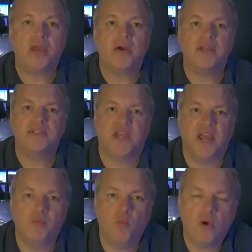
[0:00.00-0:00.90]
guys,
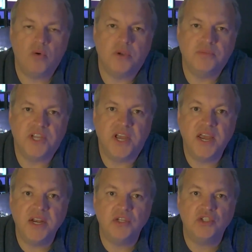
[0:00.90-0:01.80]
and welcome to
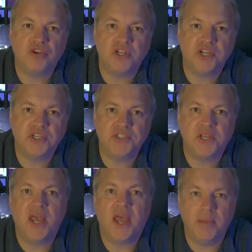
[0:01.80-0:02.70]
Hidden
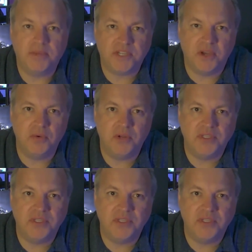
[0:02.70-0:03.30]
Treasures episode